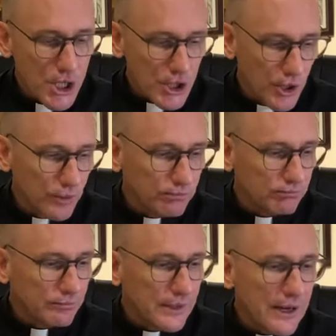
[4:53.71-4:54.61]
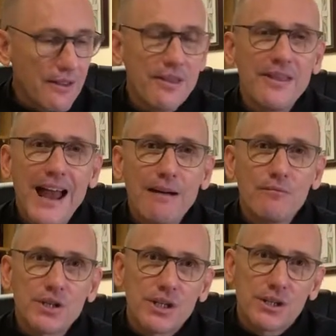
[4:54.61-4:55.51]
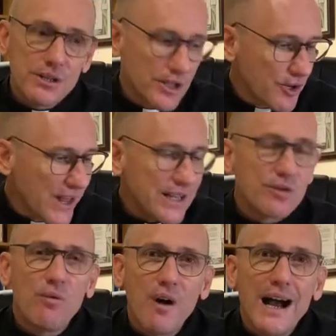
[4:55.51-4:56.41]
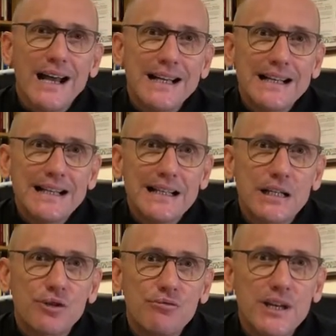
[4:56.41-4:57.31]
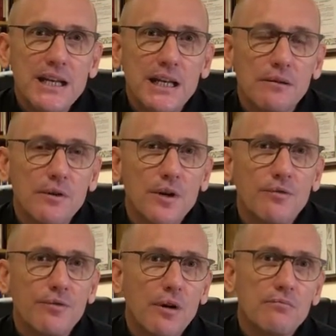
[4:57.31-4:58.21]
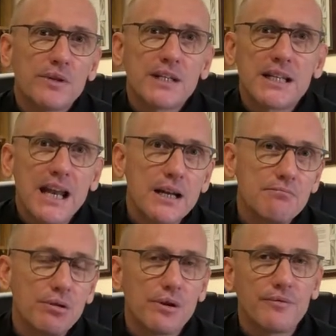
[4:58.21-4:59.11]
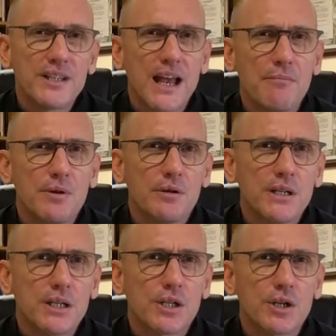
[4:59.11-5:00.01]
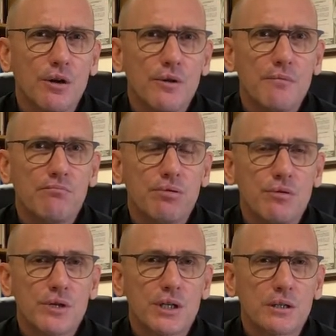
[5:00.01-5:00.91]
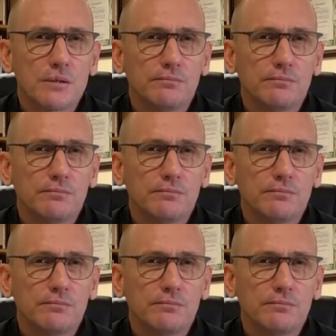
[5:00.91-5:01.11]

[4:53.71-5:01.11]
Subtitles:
So that's why this reading from the second book of Samuel is so important.